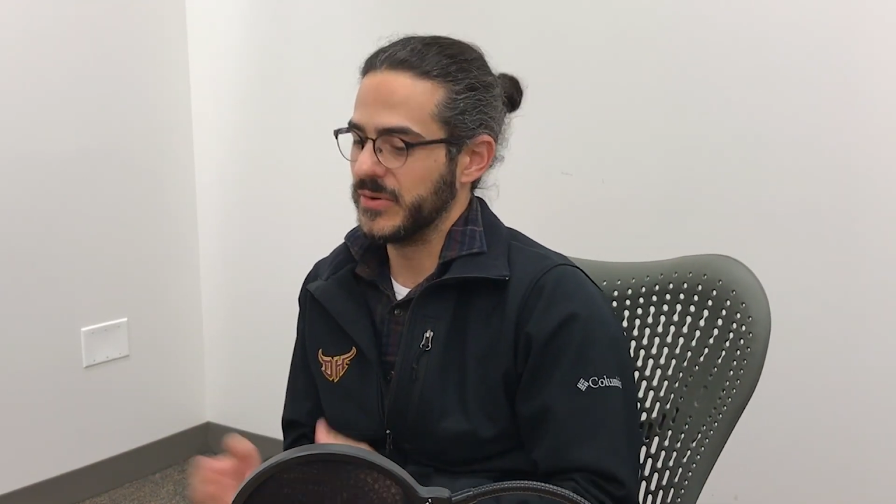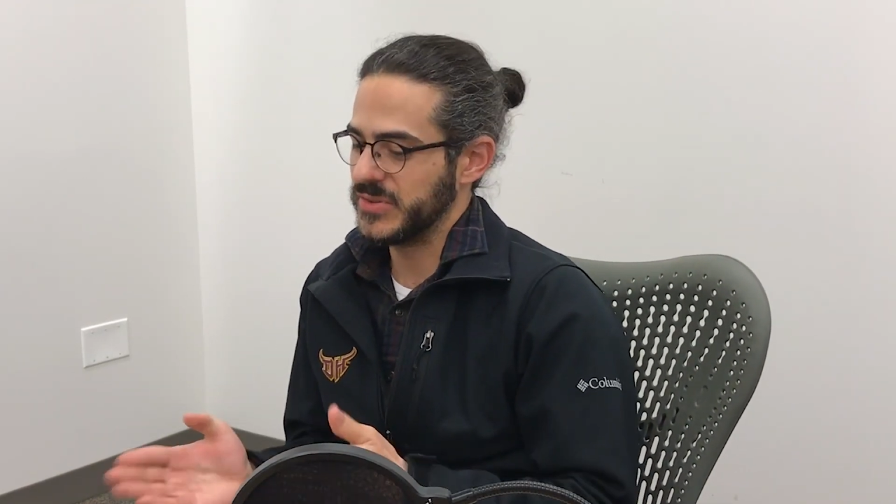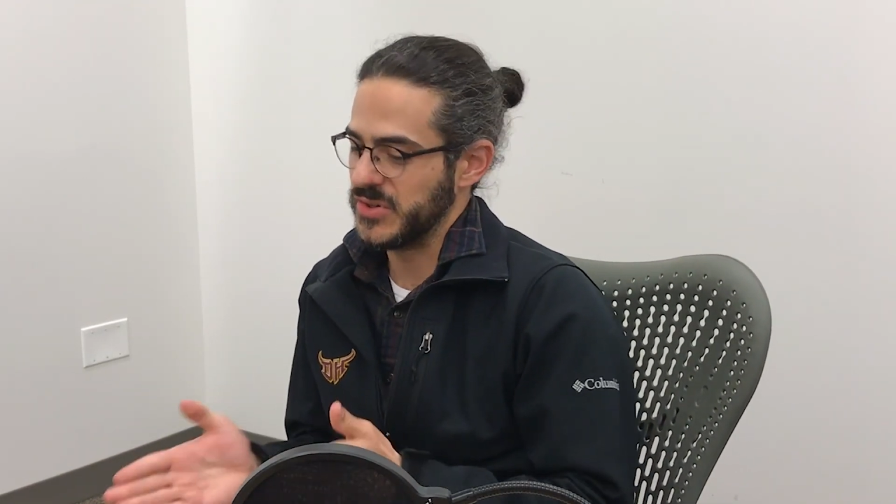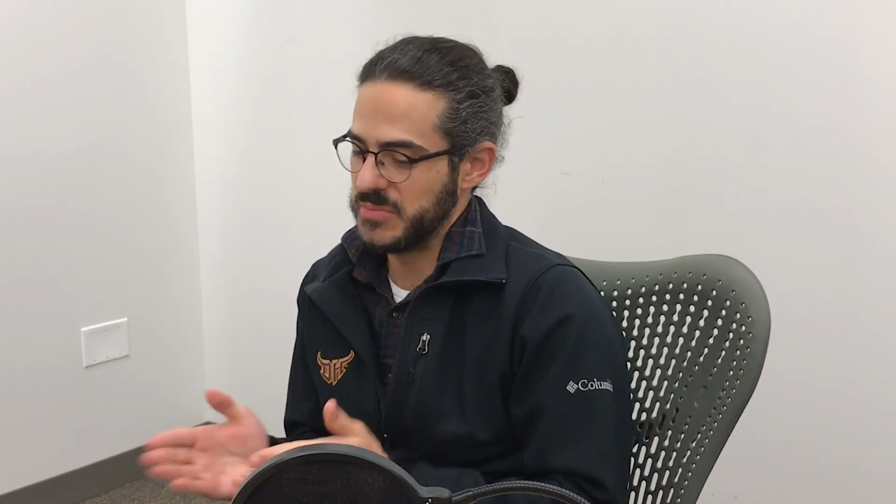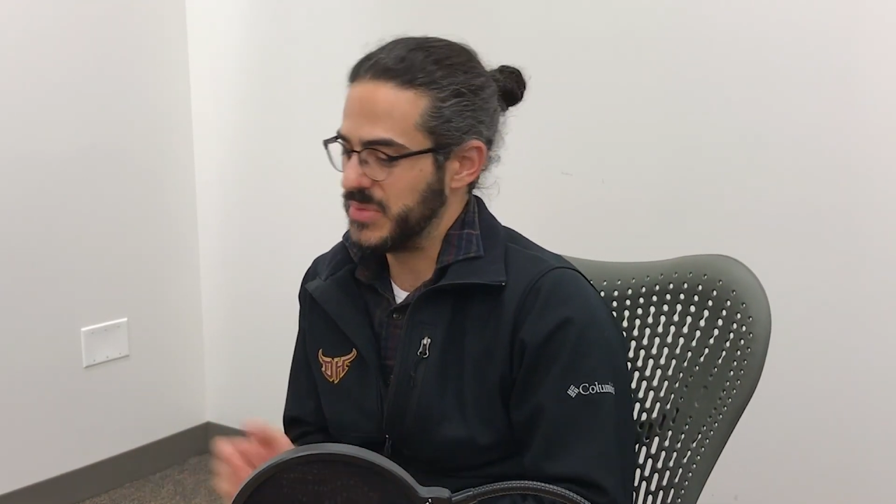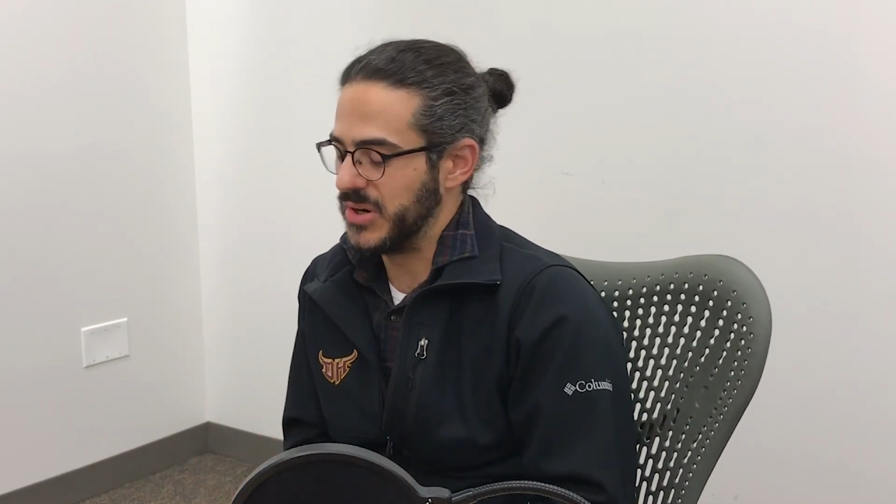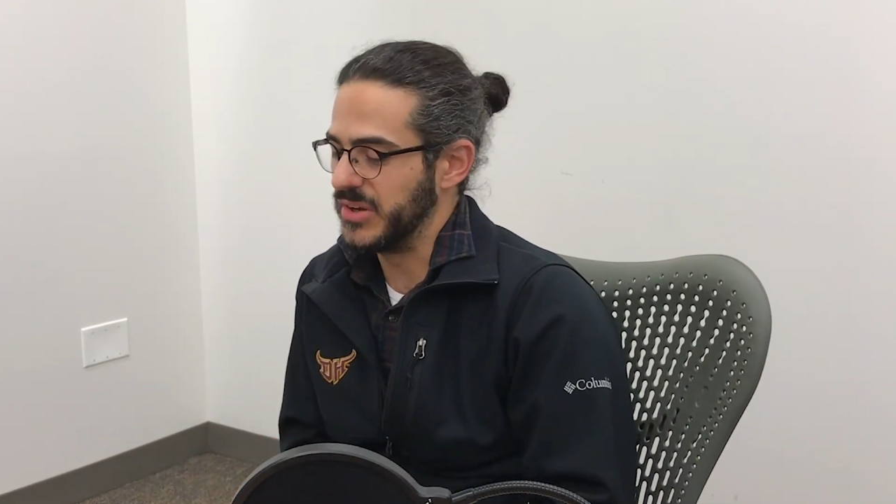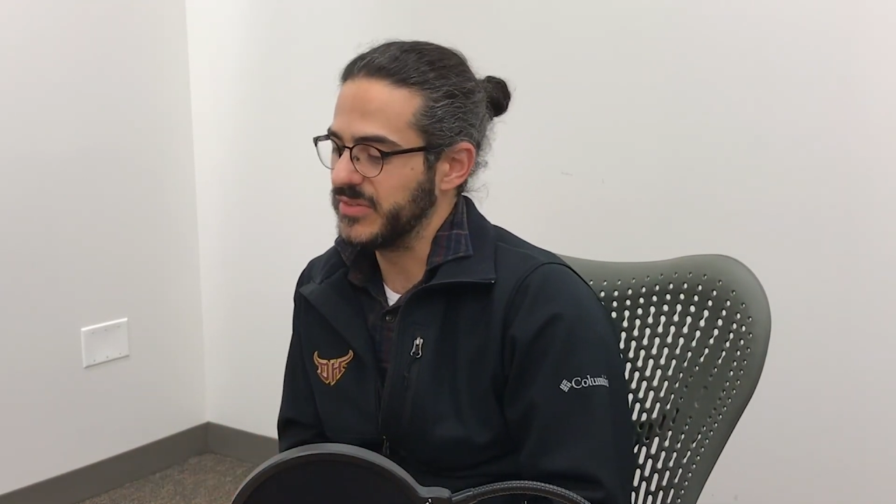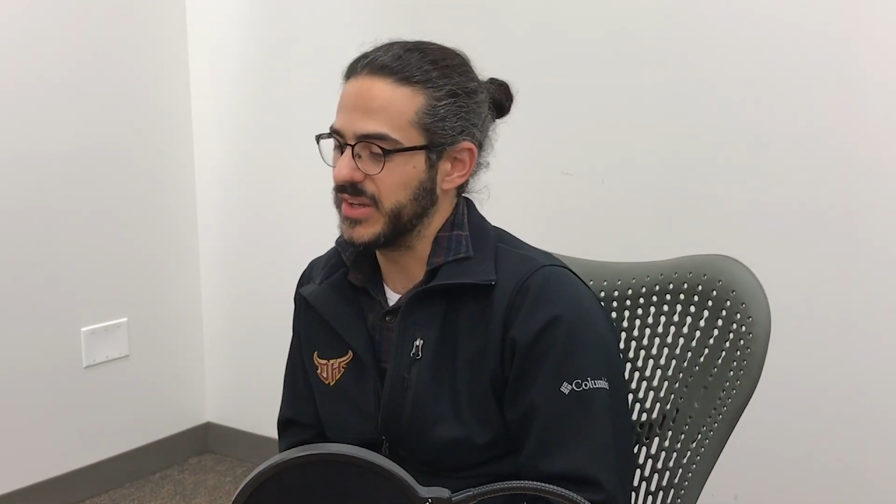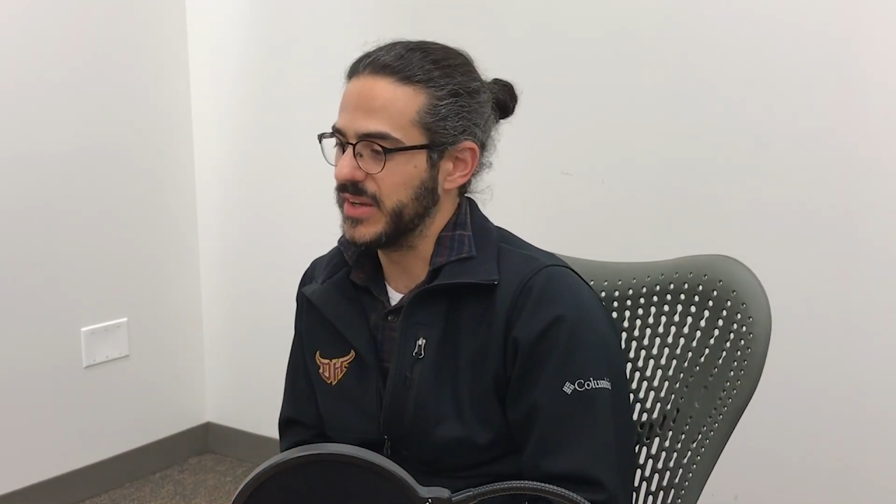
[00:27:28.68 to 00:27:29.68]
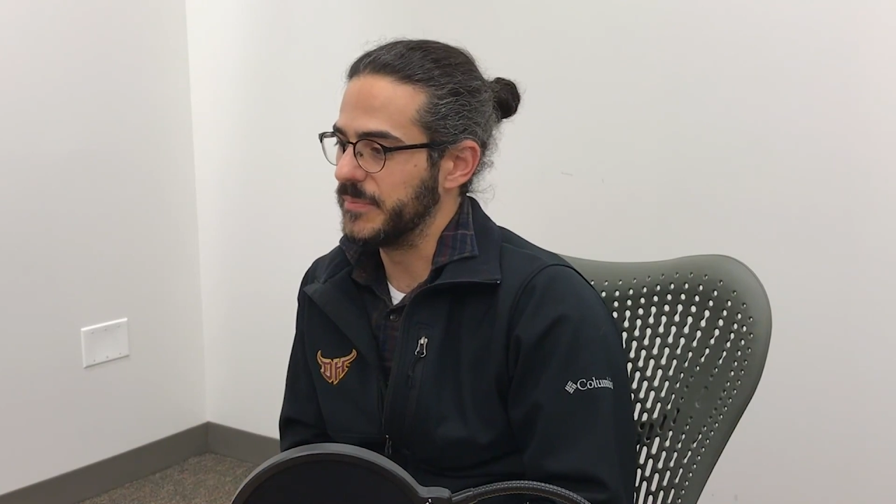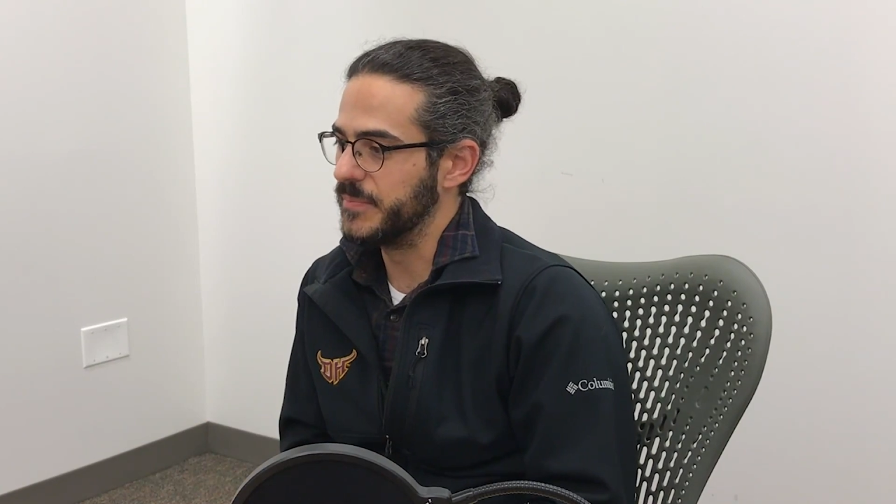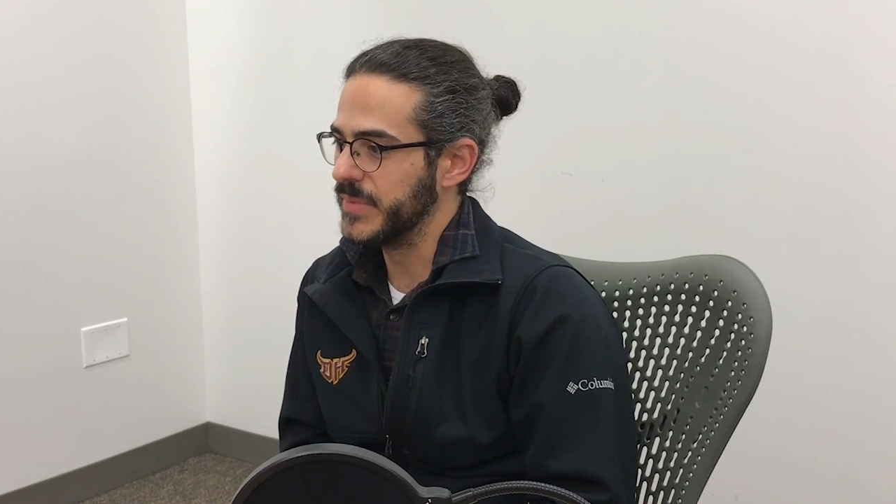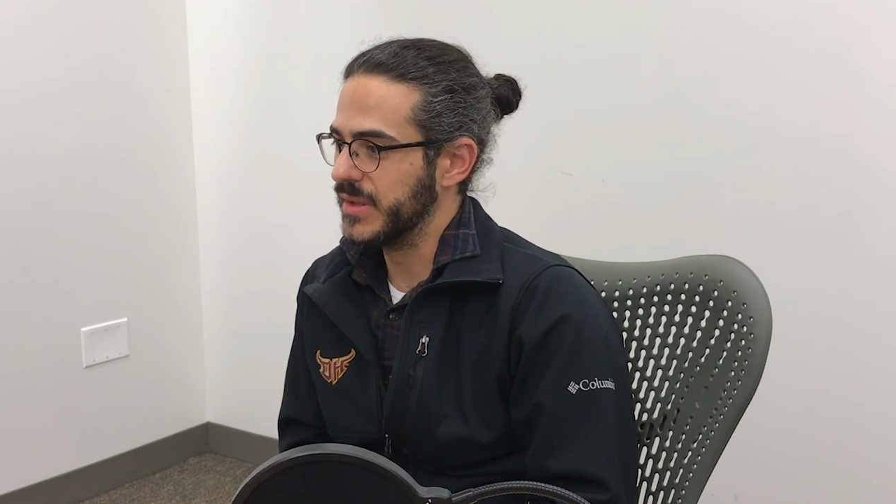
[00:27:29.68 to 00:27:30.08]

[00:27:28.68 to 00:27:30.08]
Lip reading: a certain period of time,